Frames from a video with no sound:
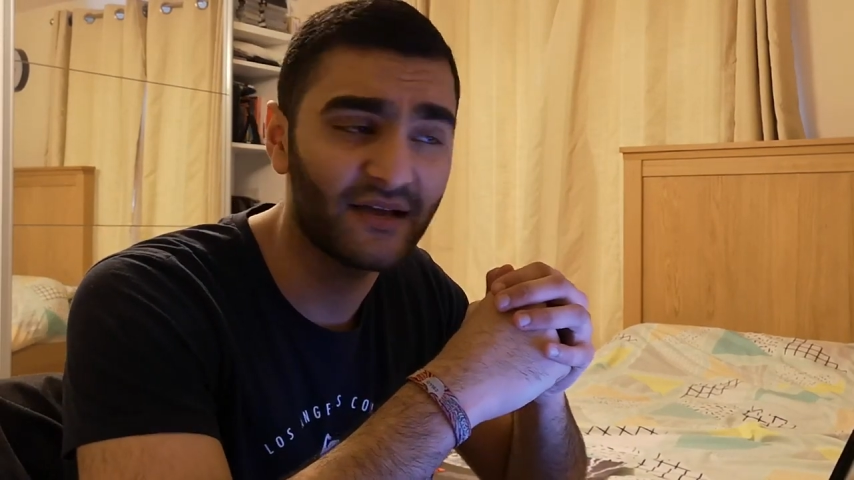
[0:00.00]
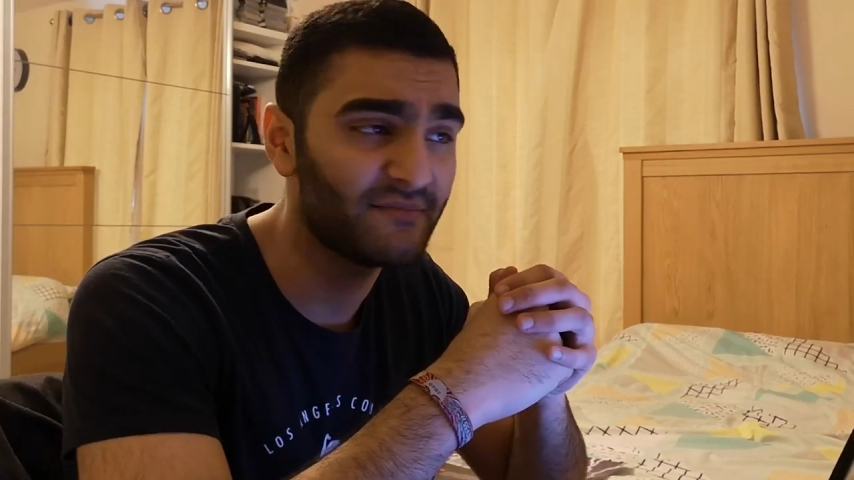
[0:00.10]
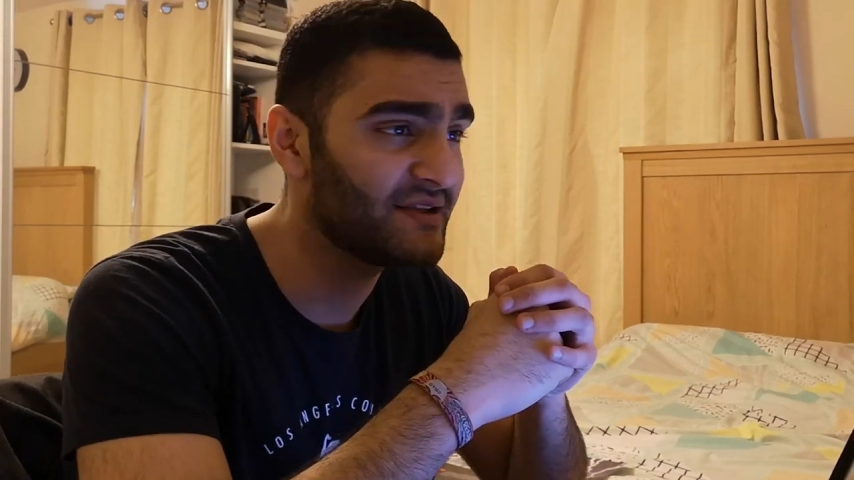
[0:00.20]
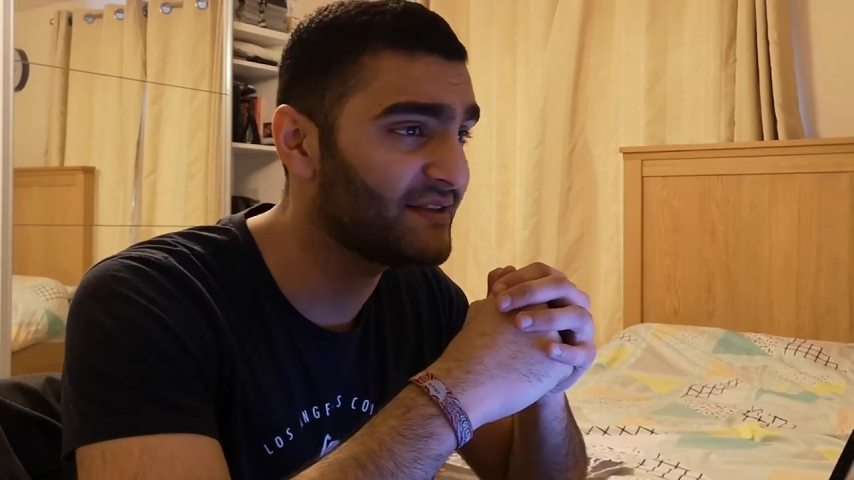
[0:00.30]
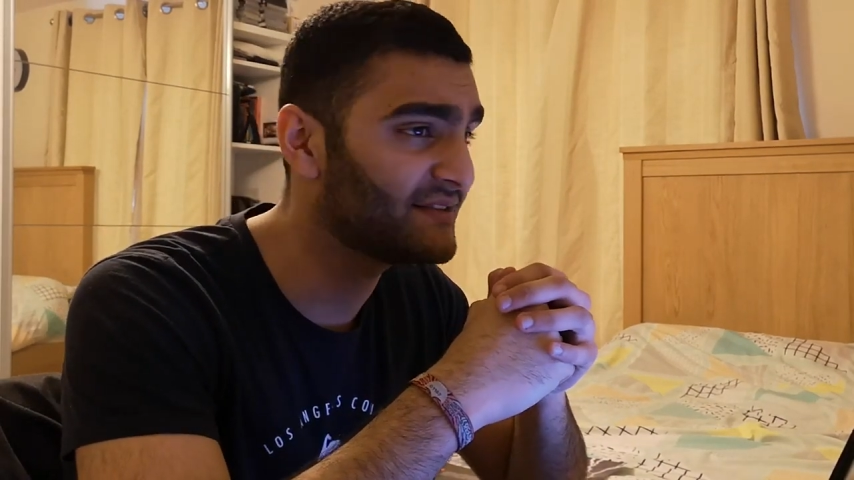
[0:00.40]
I
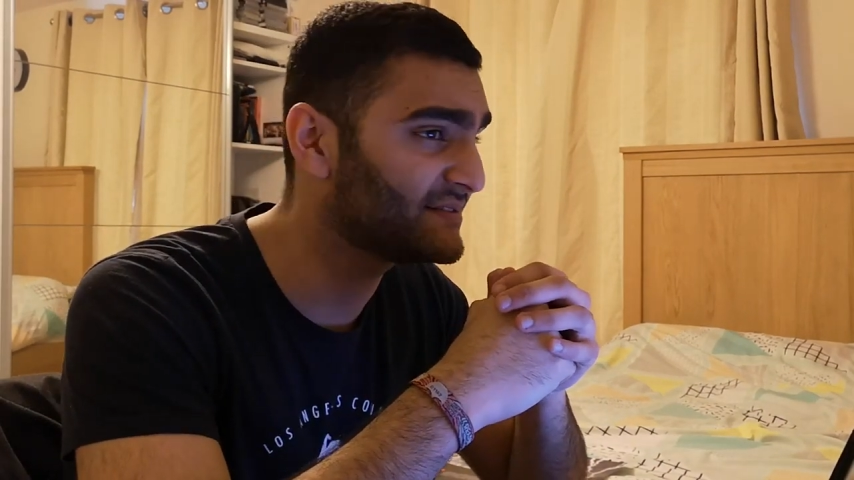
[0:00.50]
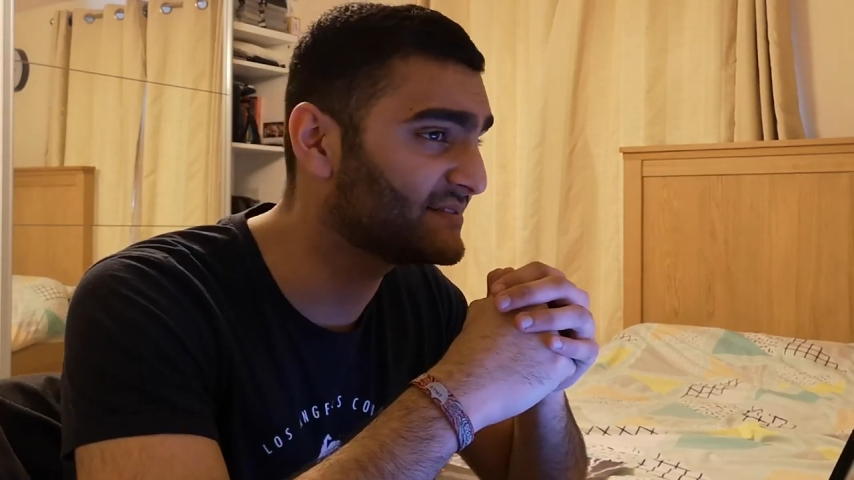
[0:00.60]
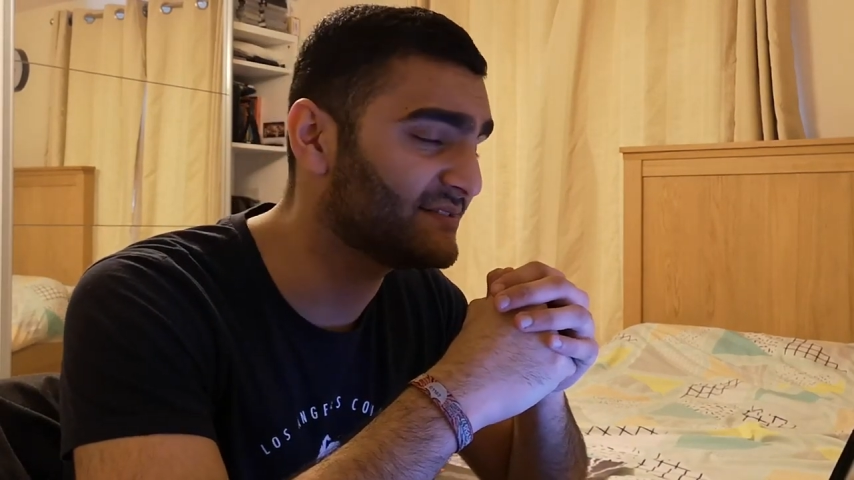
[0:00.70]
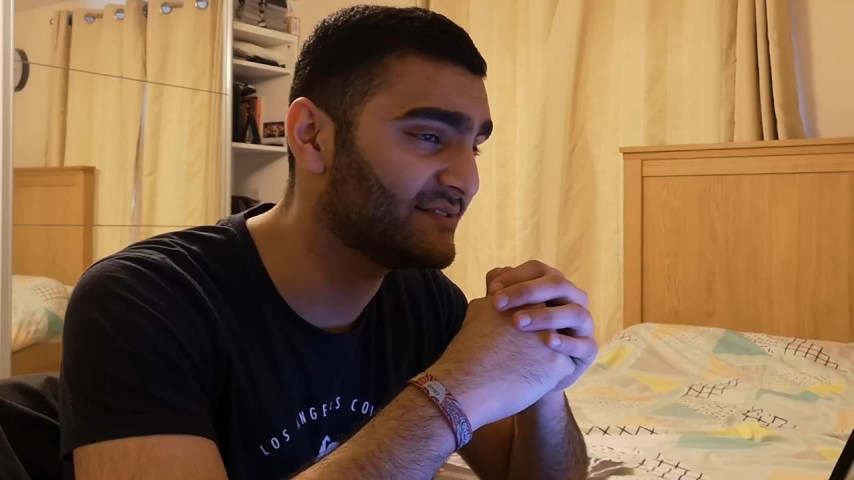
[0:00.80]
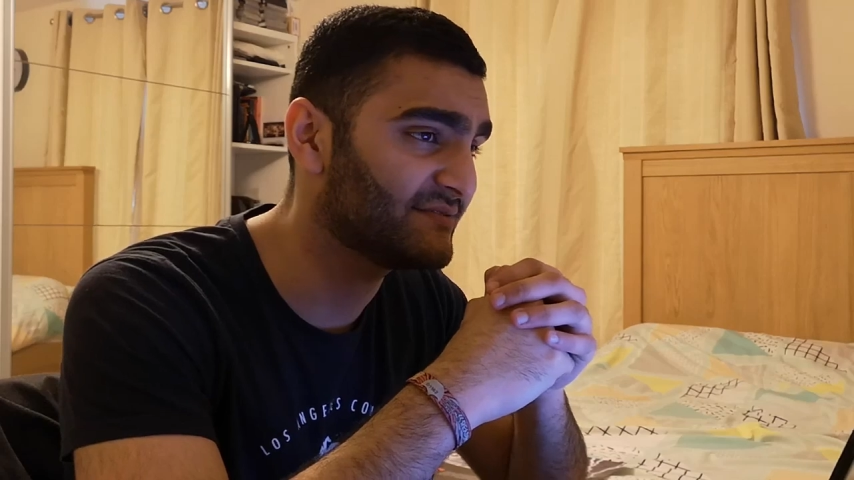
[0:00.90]
mean,
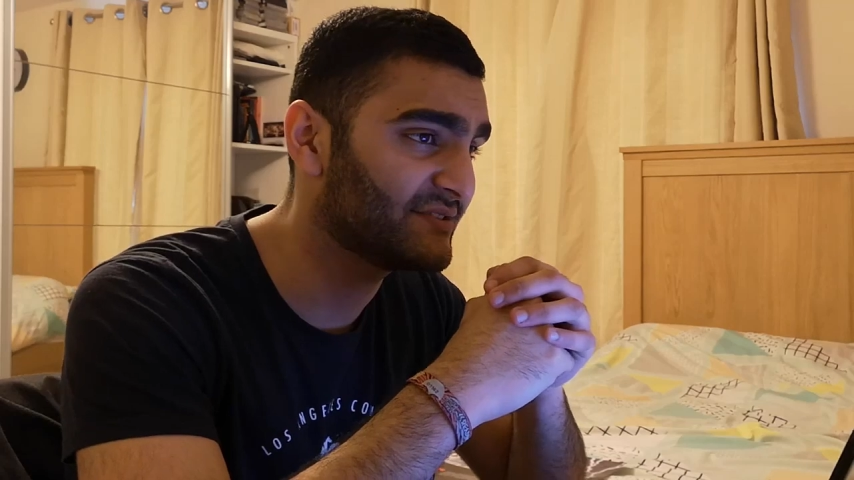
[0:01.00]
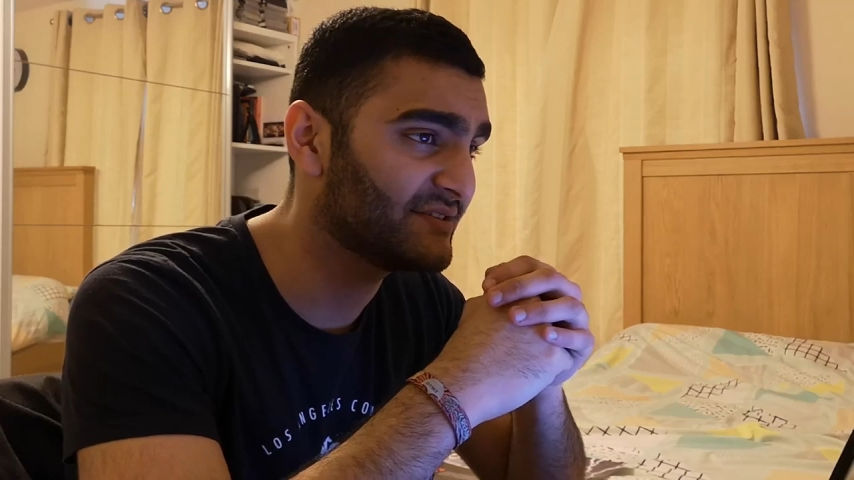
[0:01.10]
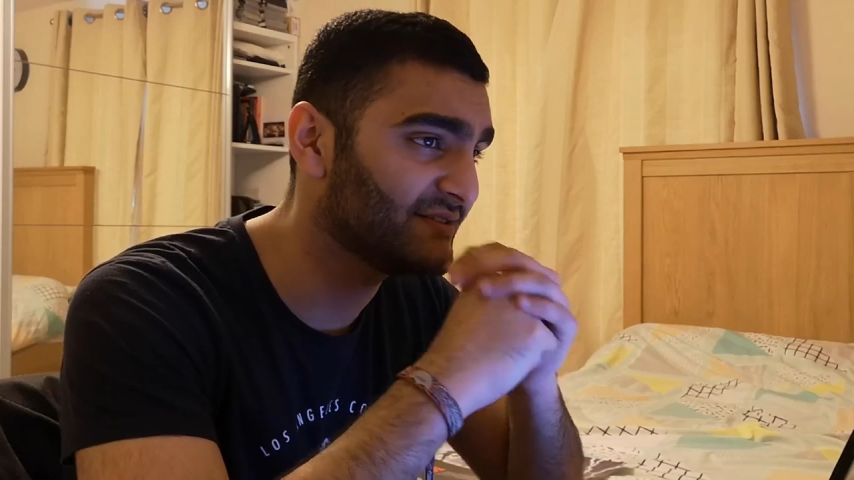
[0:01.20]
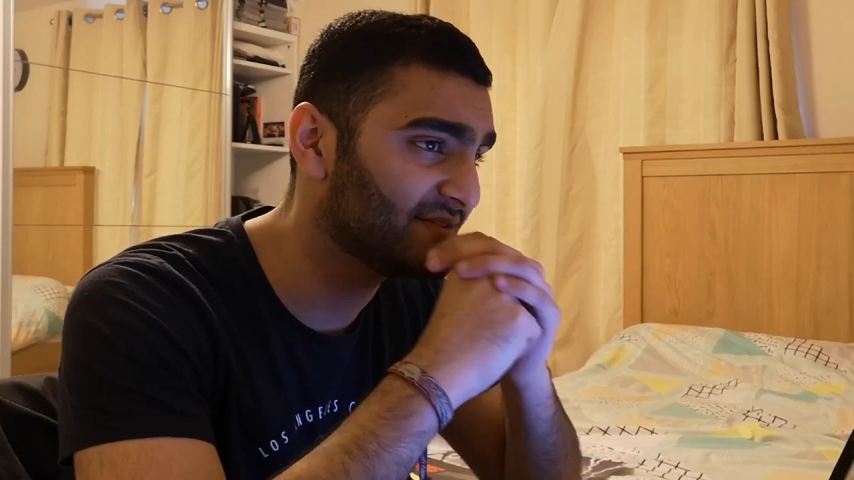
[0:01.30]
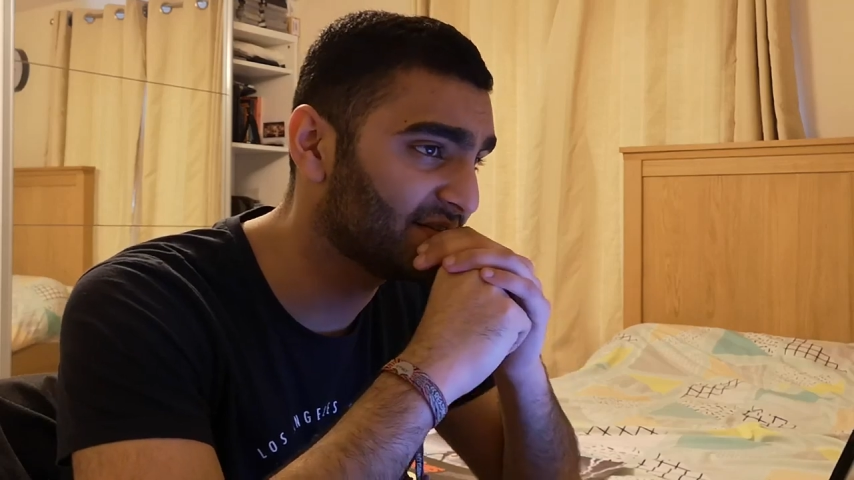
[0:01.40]
oh God,